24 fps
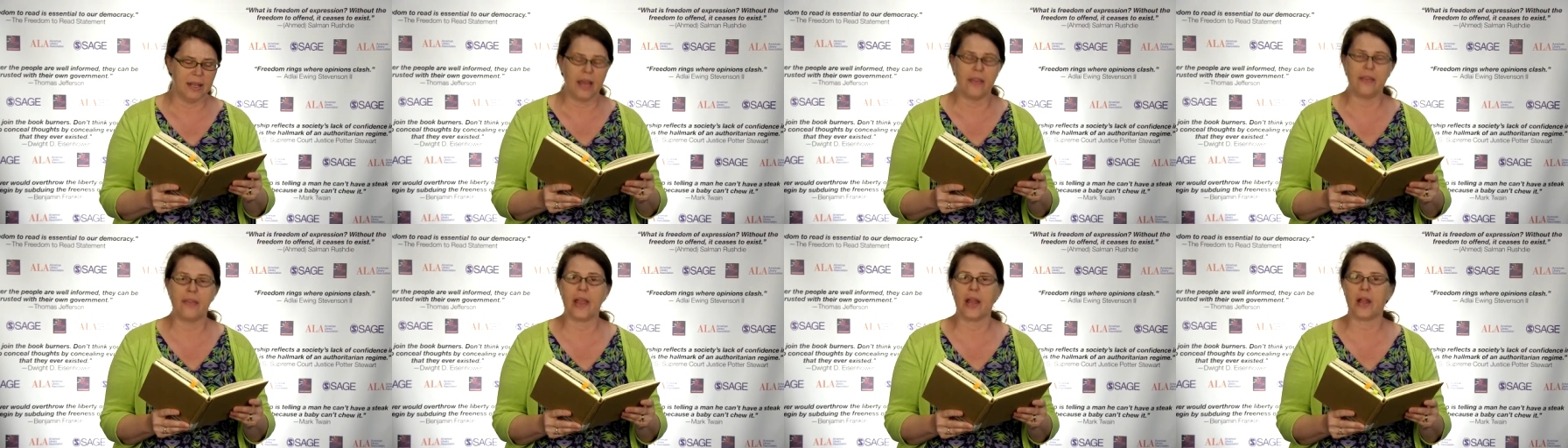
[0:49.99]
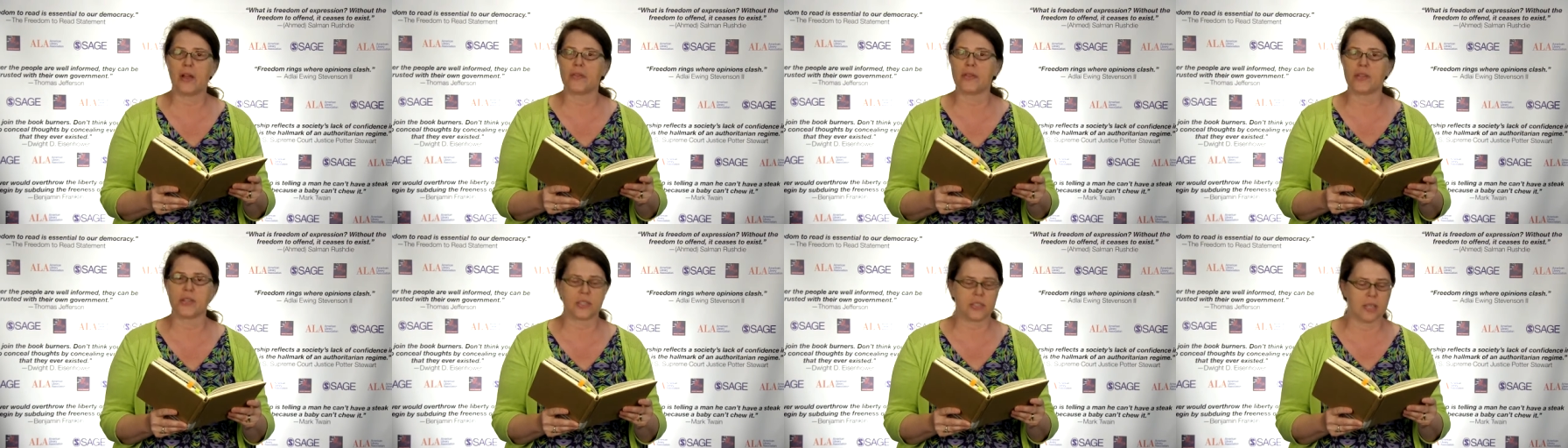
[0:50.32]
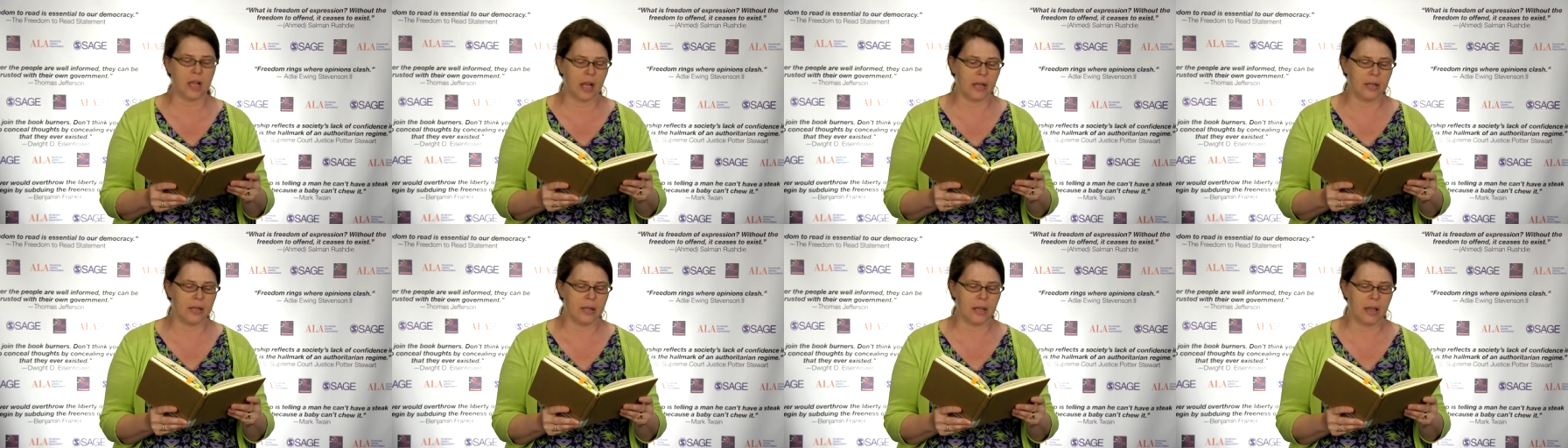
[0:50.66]
and there the
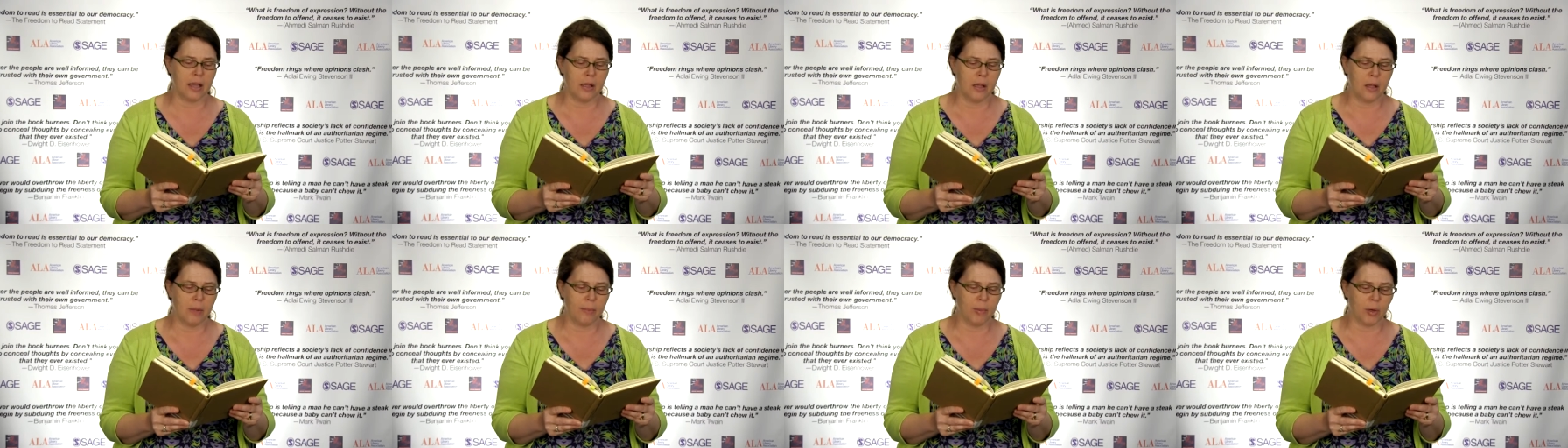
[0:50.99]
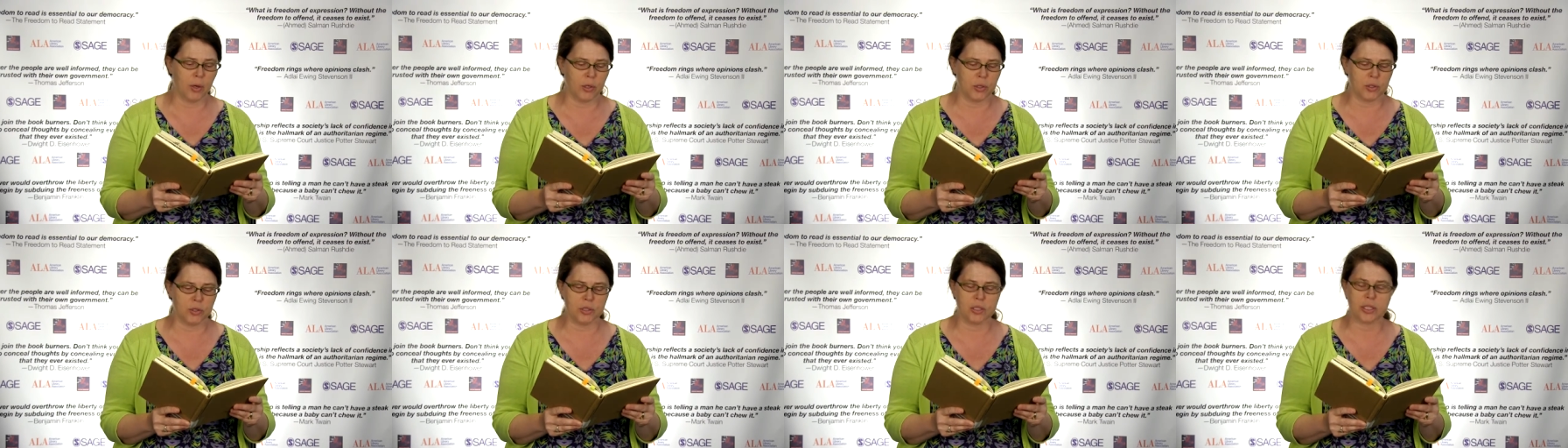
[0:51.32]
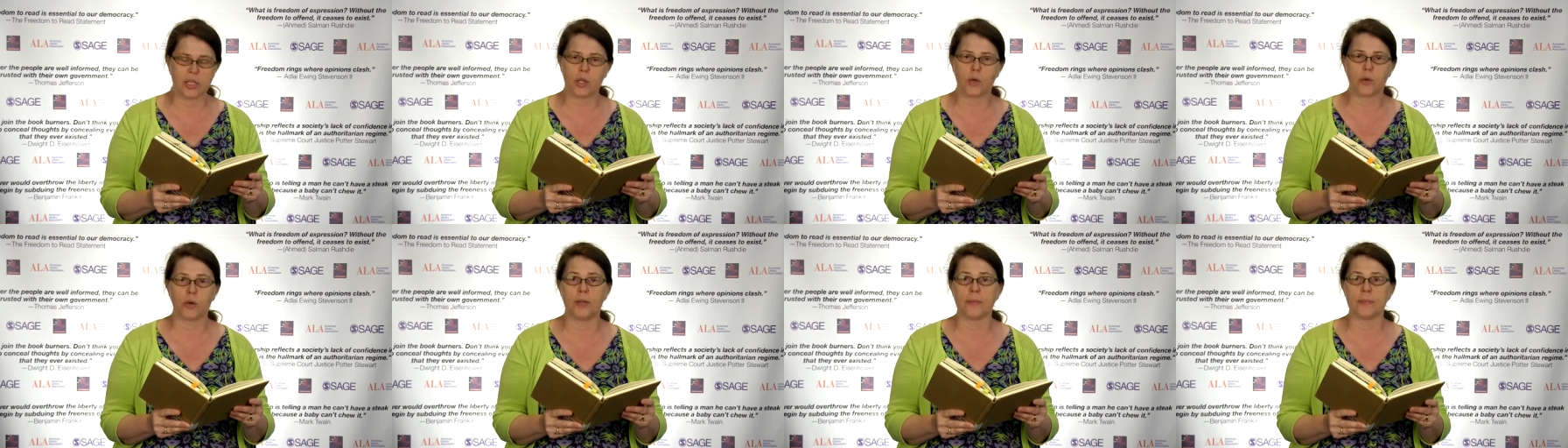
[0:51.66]
sun burns
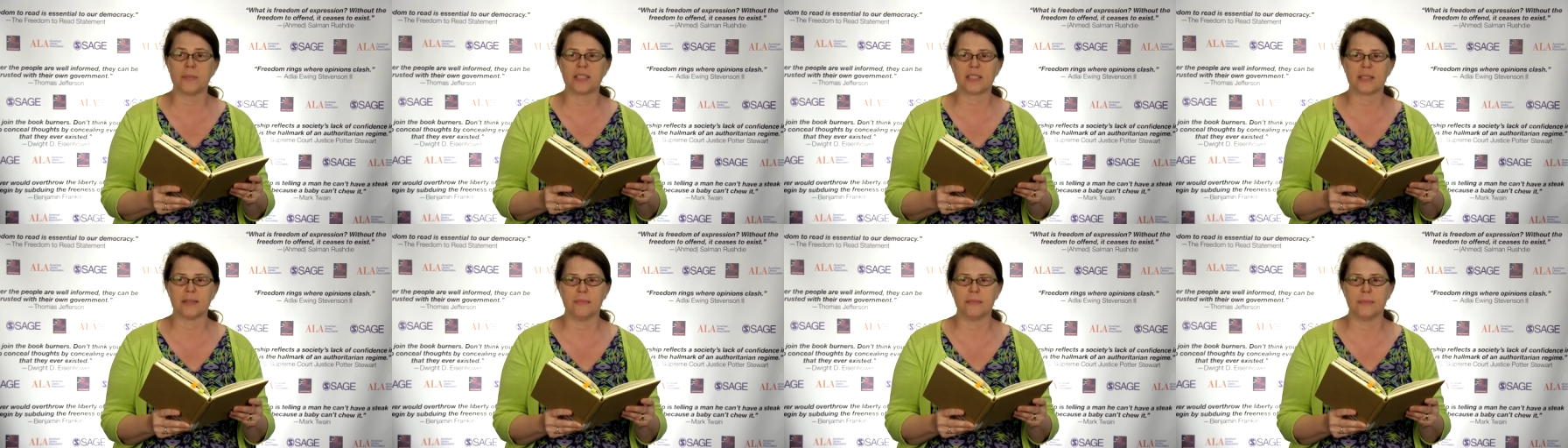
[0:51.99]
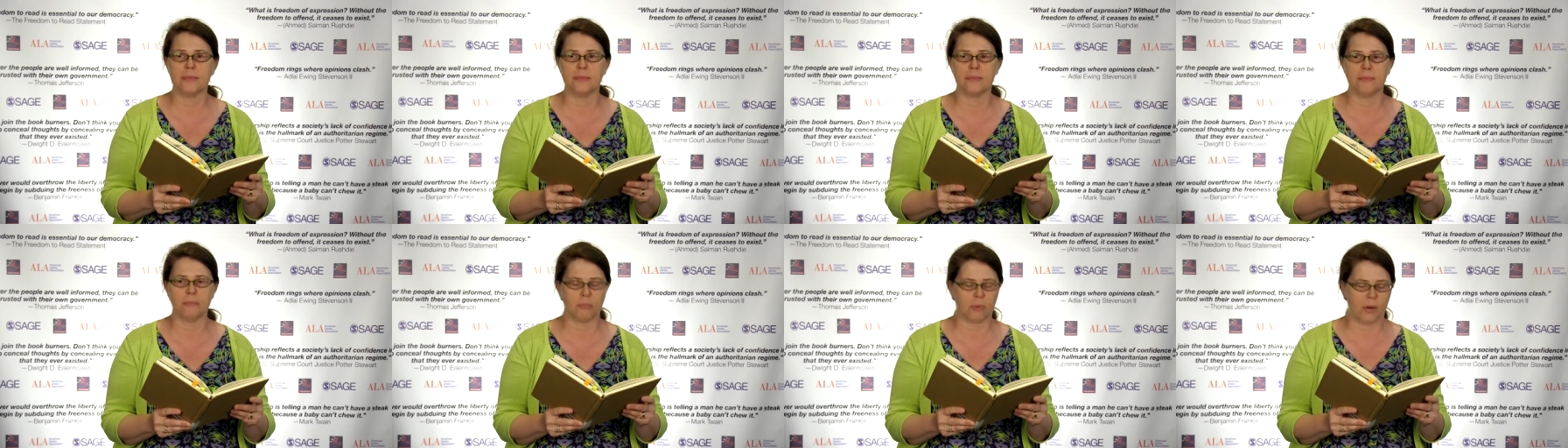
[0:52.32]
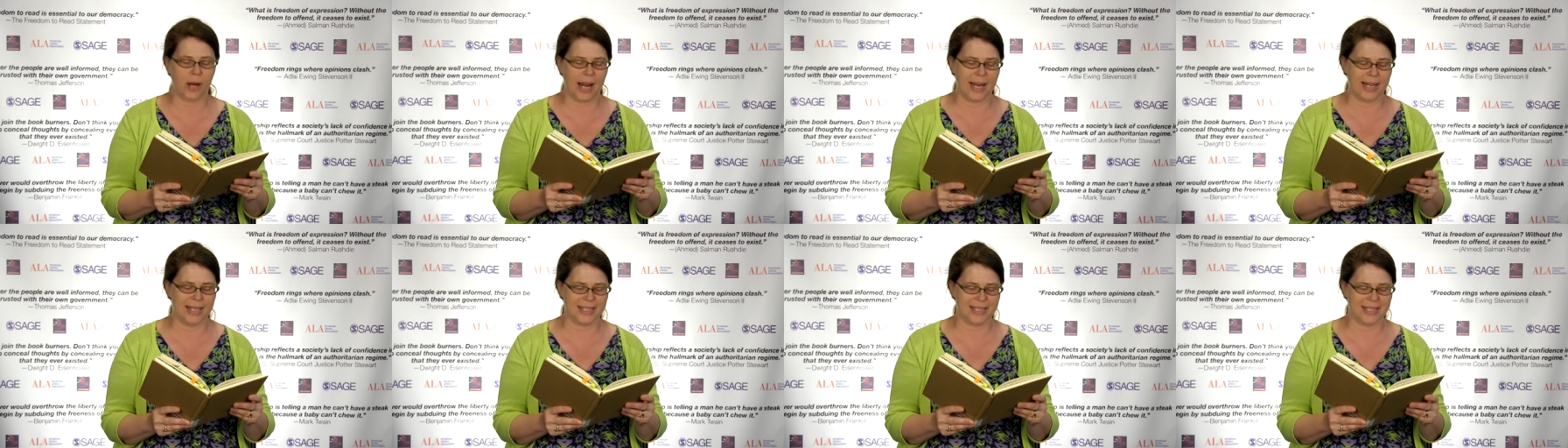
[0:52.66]
crimson
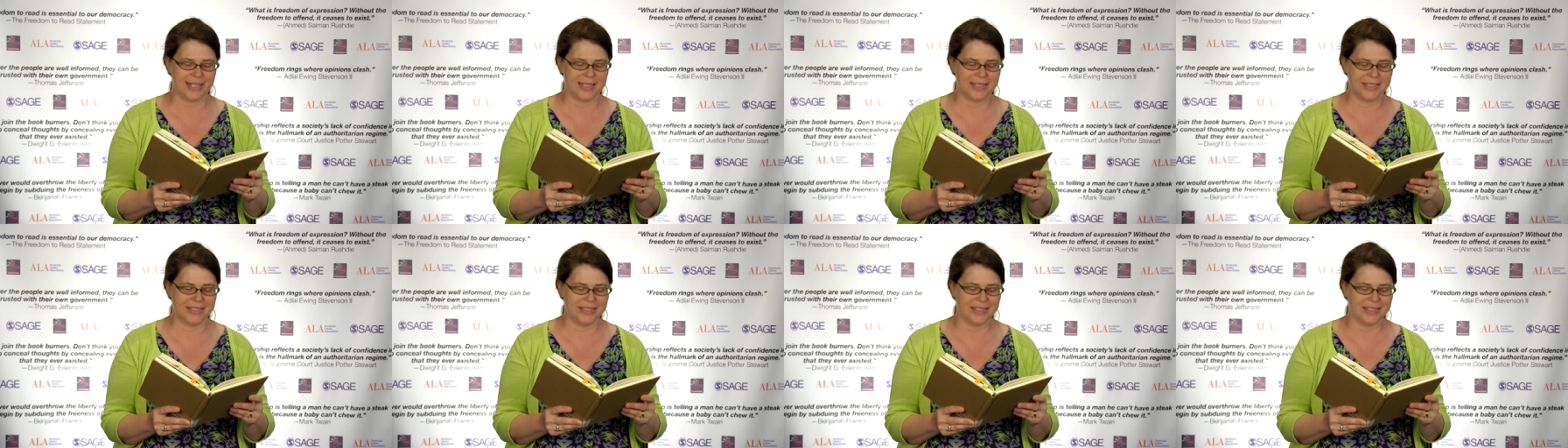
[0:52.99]
bright.